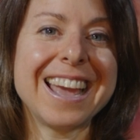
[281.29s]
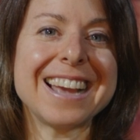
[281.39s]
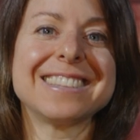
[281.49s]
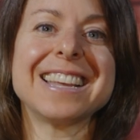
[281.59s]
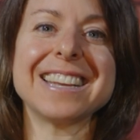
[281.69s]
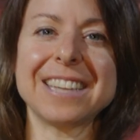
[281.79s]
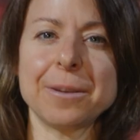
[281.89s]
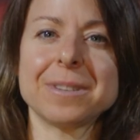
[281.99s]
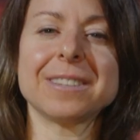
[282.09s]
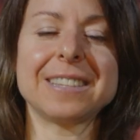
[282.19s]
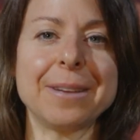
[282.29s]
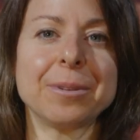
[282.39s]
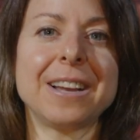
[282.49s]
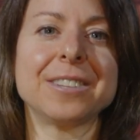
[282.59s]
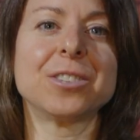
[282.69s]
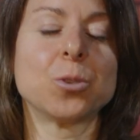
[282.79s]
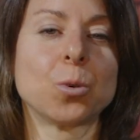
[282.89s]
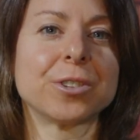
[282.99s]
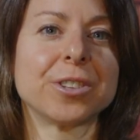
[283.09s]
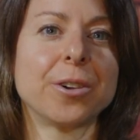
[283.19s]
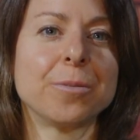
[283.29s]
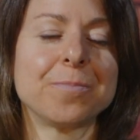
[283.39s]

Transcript: as they attempt to stabilize the torso,